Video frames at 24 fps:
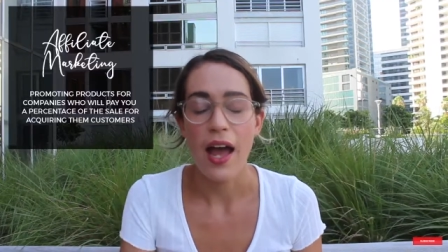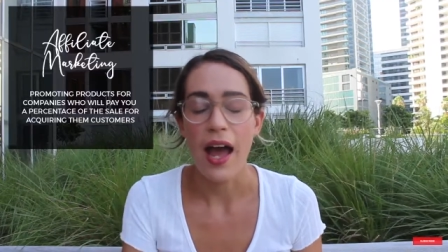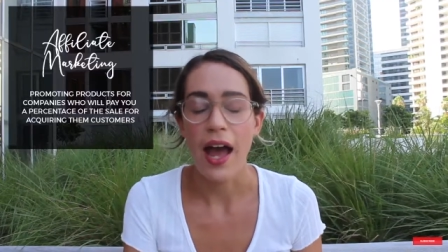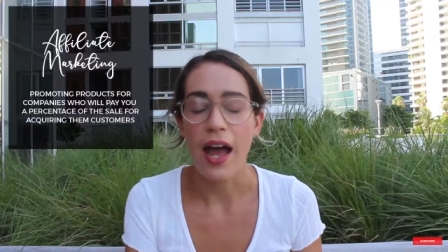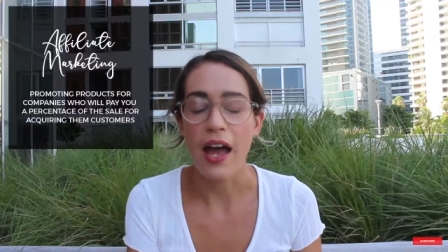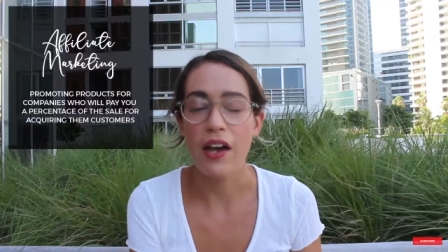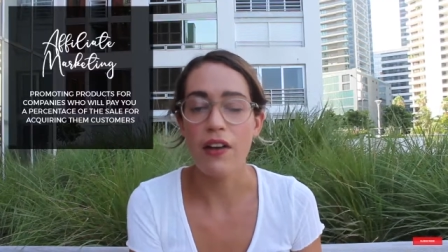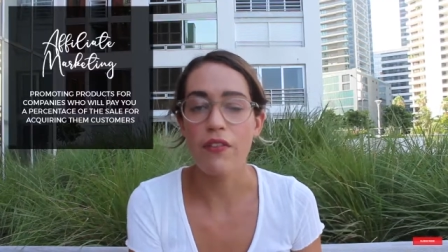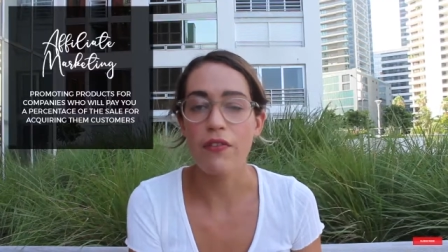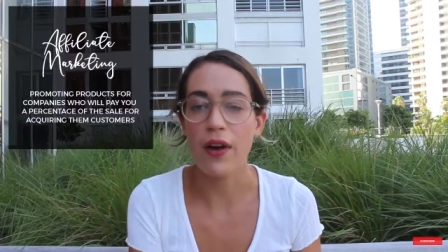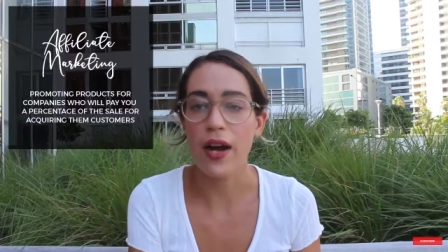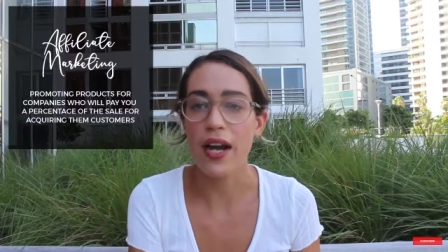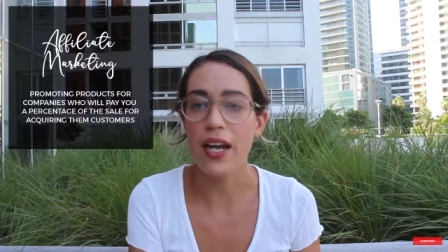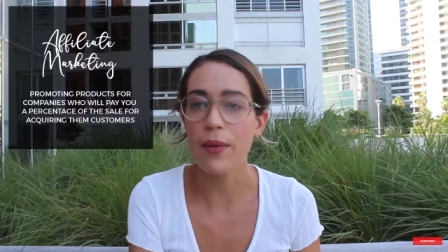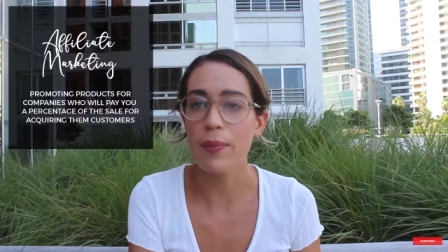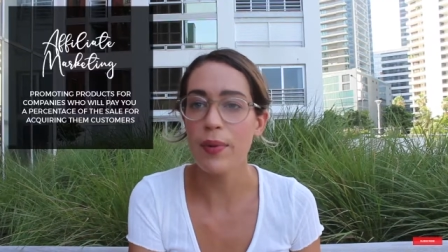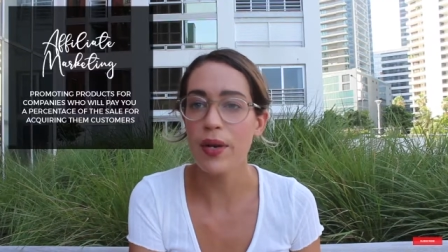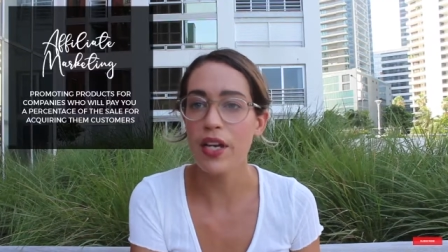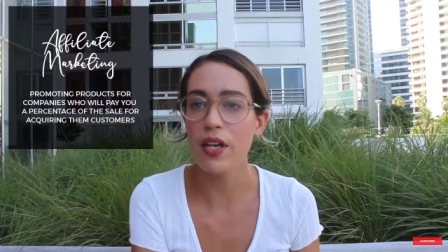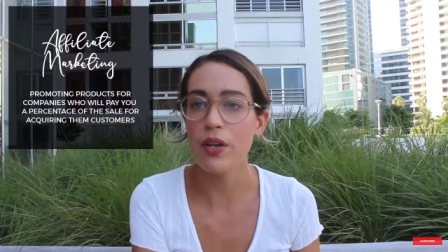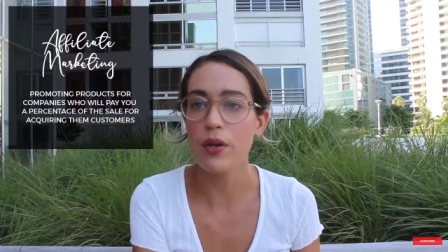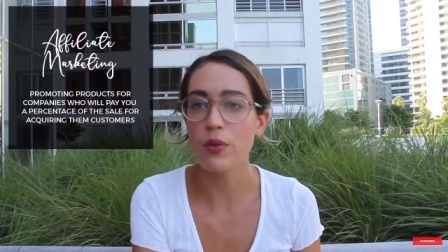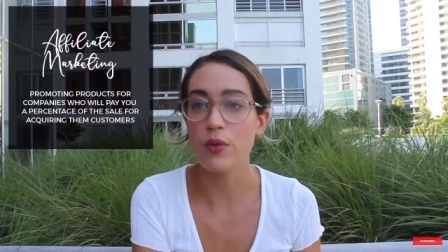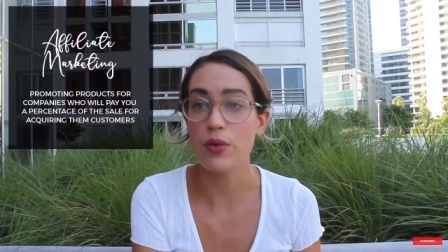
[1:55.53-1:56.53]
And for
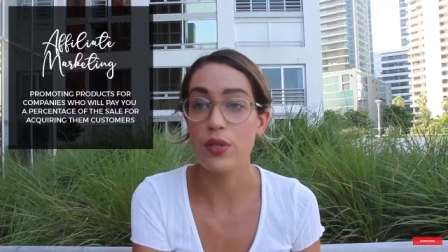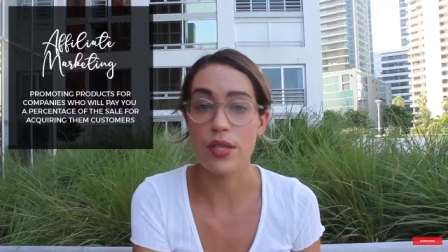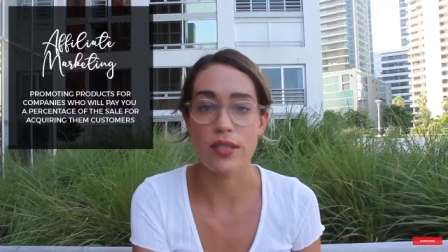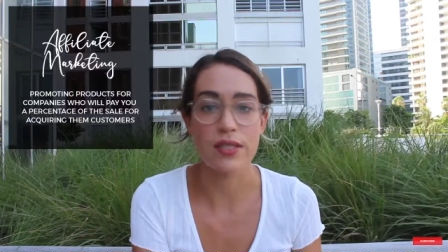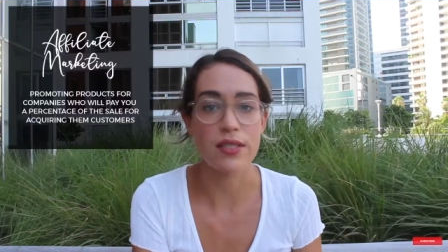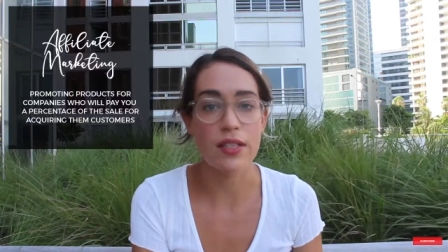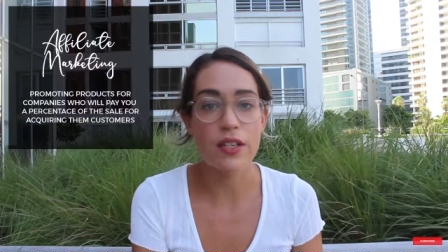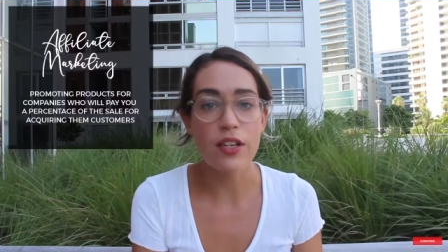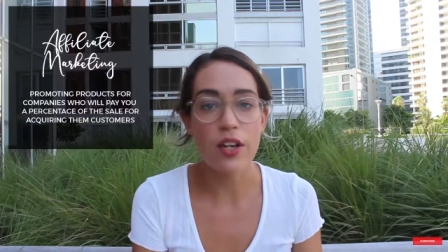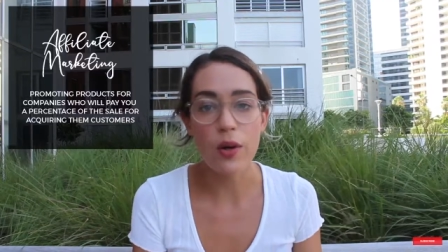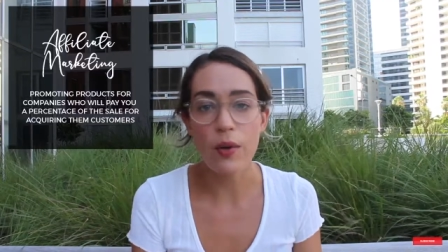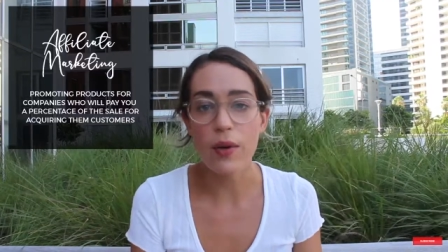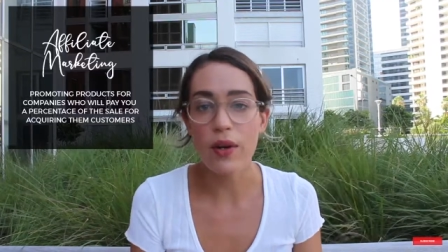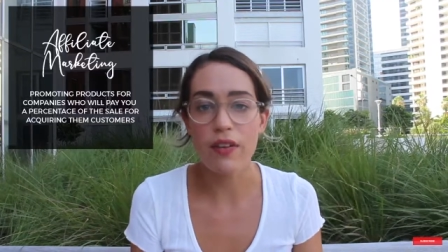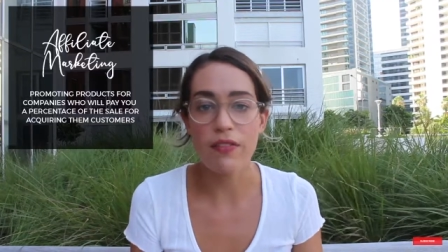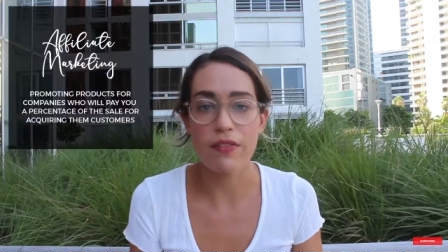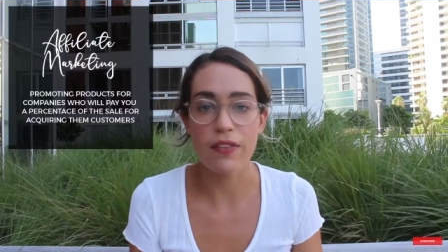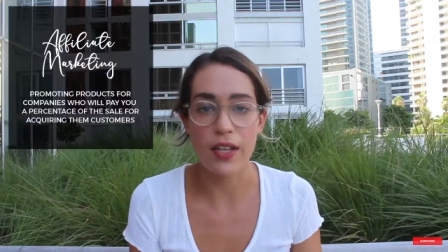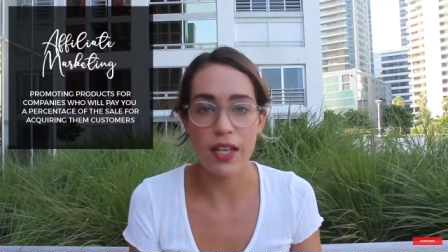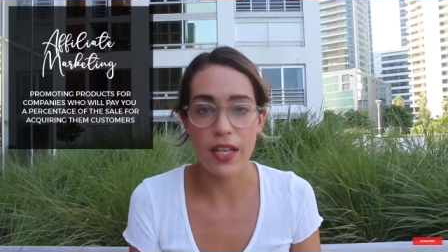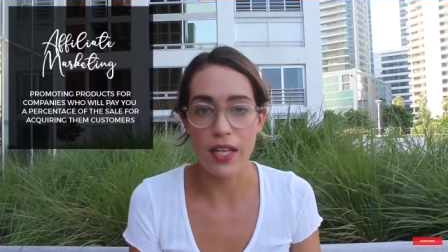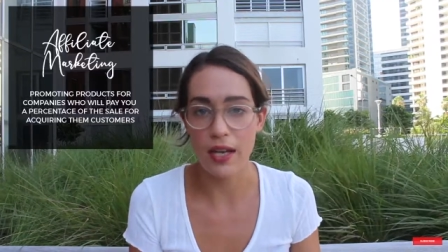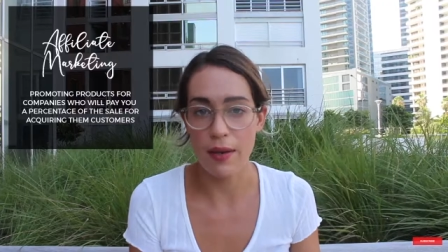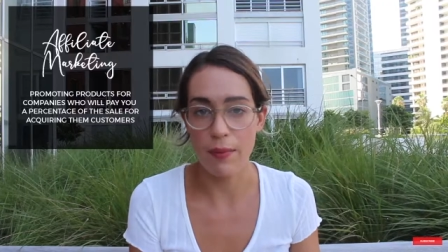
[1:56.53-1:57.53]
anybody who doesn't know what
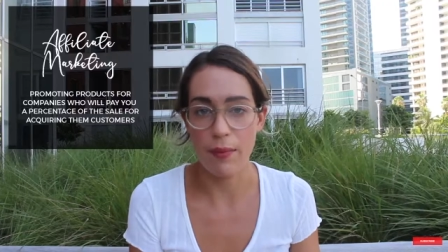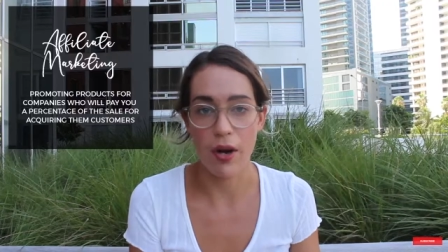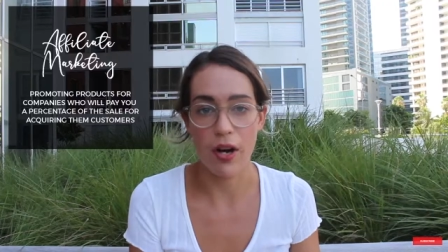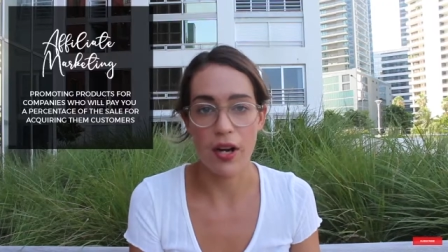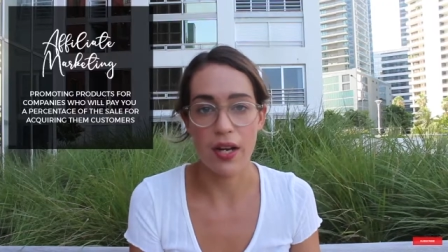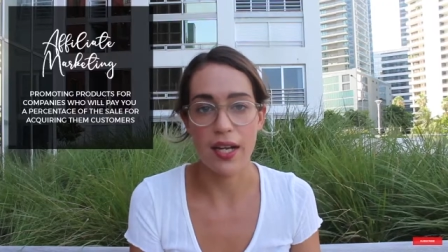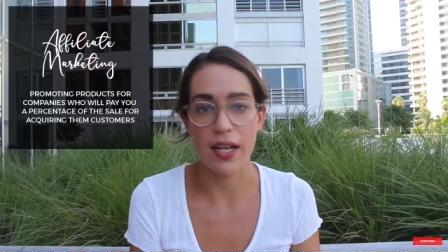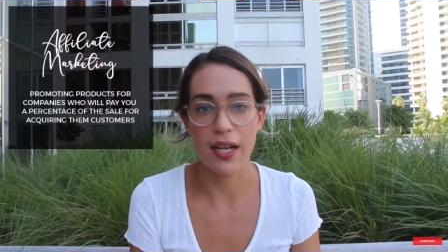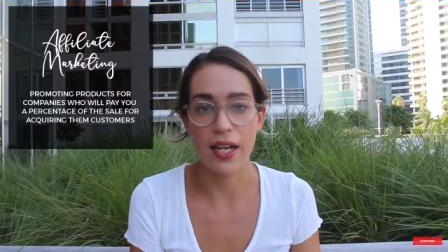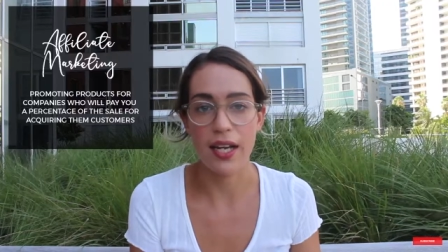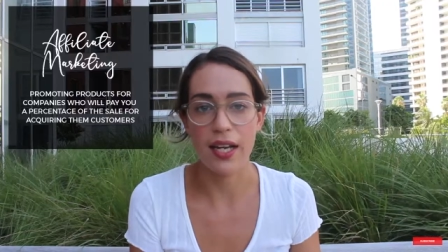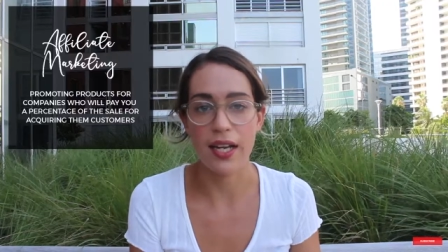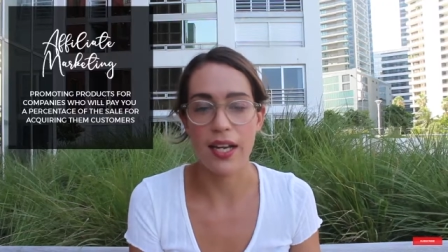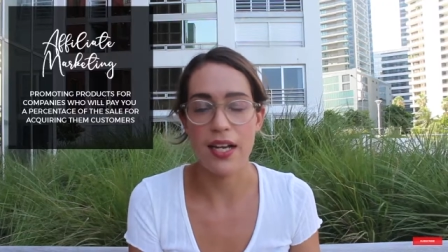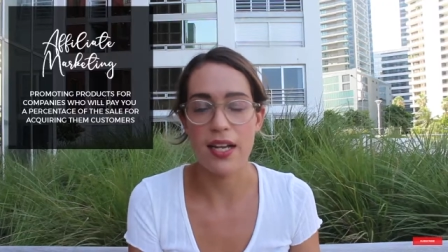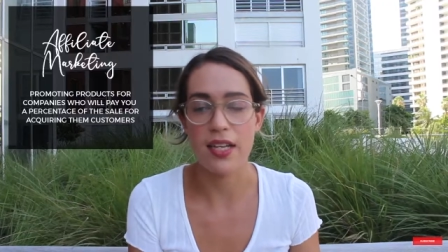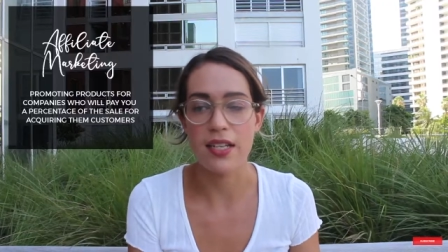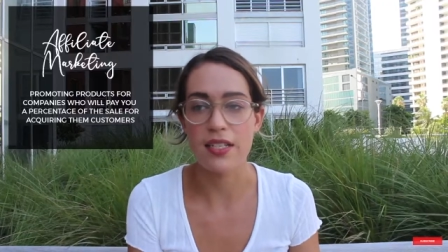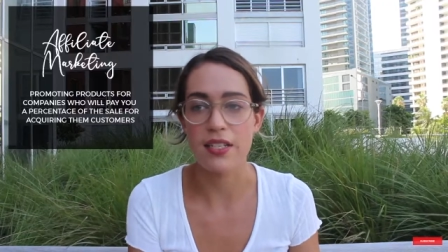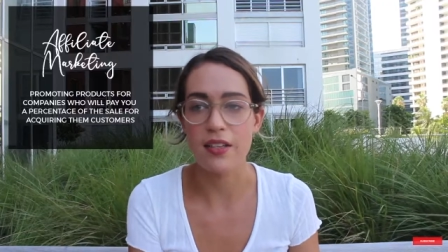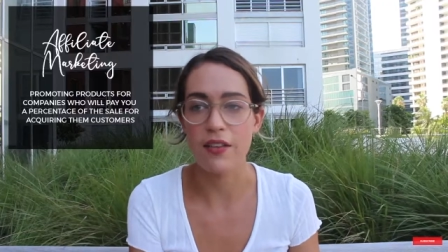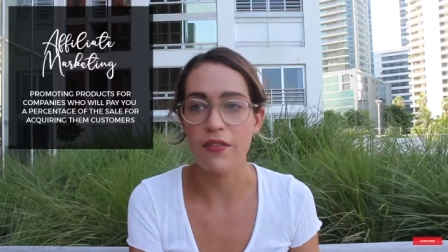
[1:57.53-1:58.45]
affiliate marketing is,